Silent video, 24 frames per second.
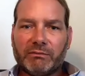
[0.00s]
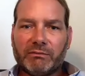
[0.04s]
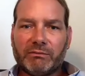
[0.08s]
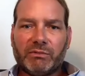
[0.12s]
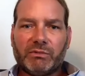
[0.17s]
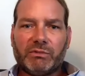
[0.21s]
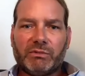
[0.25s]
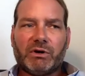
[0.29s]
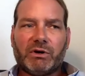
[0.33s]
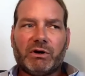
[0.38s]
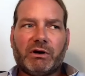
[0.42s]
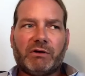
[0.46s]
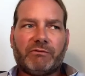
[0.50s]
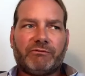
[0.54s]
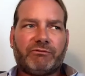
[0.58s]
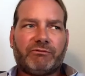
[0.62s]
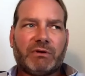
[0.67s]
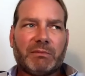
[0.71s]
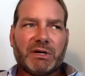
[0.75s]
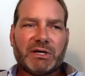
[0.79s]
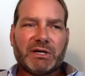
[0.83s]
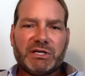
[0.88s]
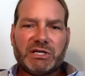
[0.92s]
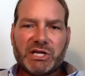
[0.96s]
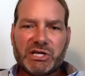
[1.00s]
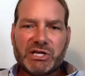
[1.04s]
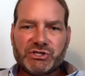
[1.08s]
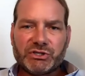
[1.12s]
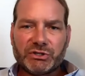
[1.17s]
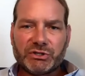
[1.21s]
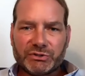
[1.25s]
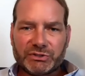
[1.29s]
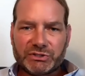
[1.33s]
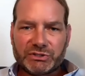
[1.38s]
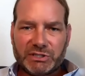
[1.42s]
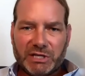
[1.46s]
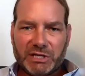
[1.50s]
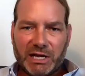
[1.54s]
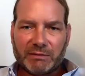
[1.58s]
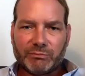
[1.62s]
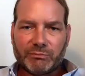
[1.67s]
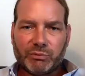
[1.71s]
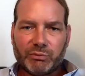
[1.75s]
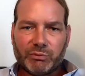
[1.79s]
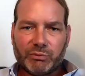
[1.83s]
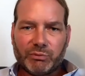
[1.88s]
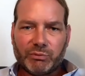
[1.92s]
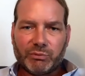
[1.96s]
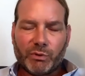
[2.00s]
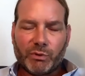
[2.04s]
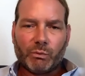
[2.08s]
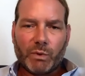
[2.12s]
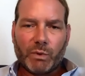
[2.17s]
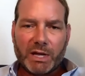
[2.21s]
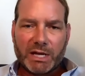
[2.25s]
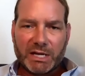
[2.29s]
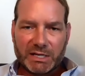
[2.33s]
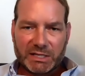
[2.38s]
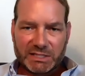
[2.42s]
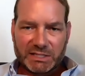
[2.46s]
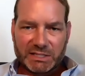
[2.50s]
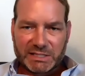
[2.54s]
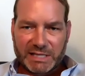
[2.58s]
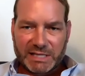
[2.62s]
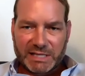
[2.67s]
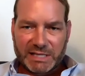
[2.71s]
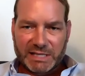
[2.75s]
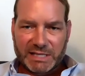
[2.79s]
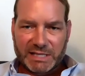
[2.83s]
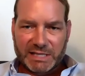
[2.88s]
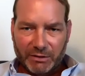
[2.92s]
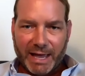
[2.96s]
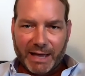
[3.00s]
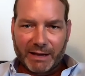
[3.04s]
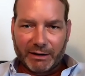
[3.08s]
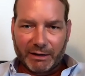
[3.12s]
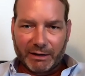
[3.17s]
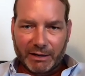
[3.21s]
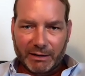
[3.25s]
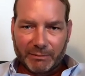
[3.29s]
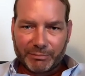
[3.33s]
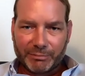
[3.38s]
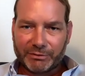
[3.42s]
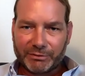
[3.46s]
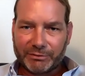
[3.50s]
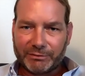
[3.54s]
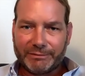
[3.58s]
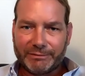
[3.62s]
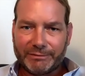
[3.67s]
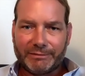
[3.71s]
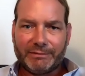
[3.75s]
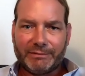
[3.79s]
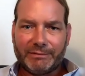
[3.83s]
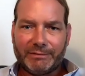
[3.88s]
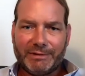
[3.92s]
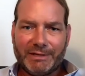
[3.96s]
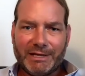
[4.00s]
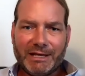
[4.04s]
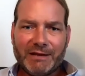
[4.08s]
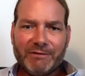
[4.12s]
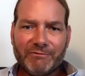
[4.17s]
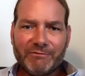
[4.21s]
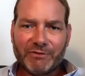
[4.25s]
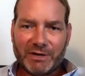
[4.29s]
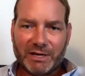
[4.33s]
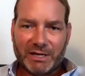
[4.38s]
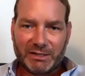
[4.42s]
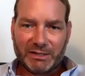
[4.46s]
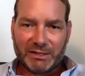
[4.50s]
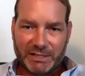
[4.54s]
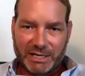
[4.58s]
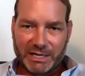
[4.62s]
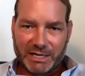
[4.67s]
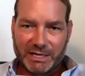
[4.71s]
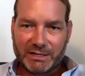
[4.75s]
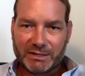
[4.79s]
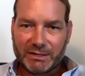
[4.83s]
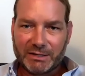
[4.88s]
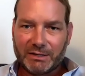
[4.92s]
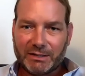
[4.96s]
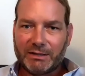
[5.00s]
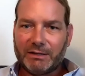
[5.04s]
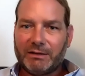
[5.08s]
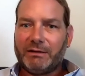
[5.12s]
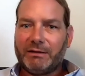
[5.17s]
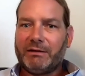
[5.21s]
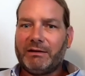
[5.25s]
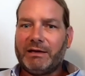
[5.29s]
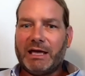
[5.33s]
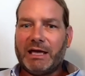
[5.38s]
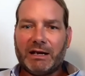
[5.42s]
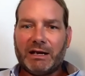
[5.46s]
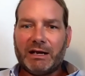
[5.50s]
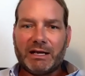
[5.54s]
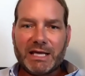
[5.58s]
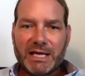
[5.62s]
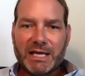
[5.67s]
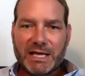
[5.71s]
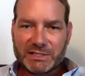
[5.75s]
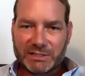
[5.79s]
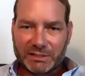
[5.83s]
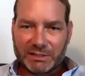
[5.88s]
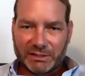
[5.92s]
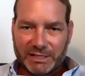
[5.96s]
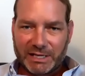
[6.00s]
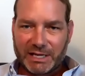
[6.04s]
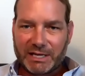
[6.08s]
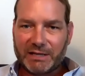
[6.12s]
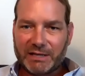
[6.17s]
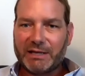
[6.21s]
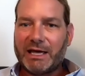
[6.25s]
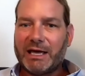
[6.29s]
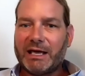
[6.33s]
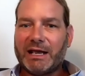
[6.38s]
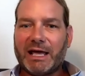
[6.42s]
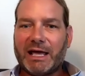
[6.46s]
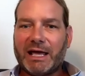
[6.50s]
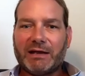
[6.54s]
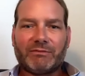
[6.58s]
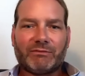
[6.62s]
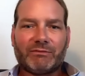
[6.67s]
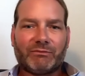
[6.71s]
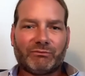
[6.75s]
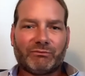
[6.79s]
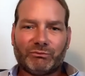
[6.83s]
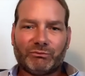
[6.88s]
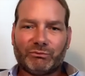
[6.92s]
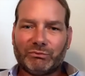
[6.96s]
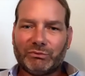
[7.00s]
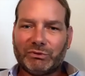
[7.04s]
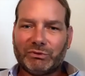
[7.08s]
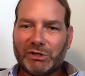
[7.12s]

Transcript: but from a digital standpoint, we can scale that up infinitely and easily and at